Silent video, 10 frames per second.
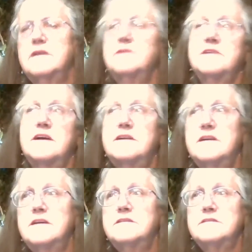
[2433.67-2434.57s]
That was kind
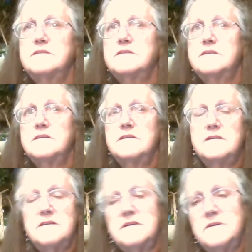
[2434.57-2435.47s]
of nice.
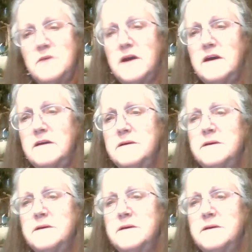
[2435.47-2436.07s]
Okay.